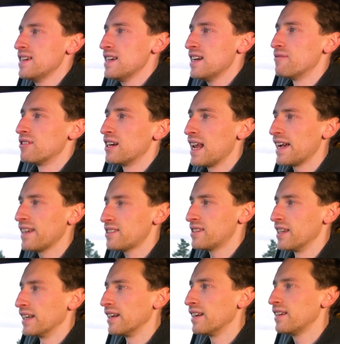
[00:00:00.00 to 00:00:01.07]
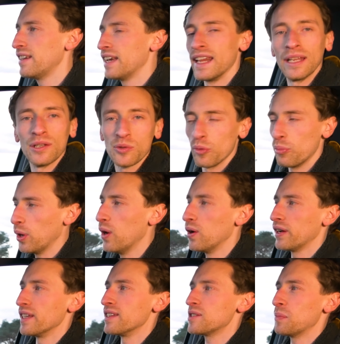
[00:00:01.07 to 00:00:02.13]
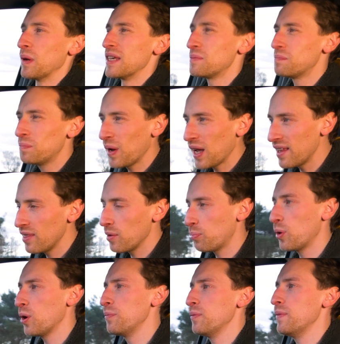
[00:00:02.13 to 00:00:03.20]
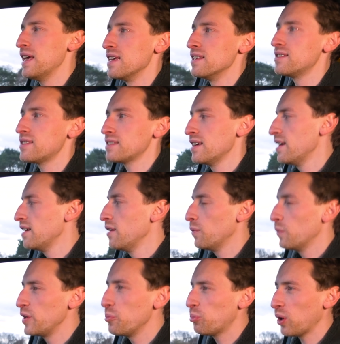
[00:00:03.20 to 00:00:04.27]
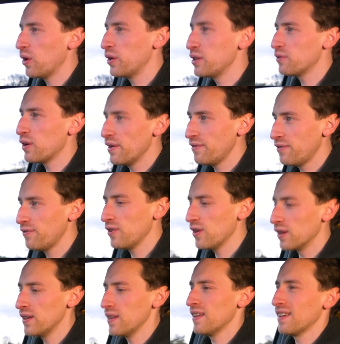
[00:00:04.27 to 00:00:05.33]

and relaxing getting into a parking space. But the problem is, when you plant your right foot,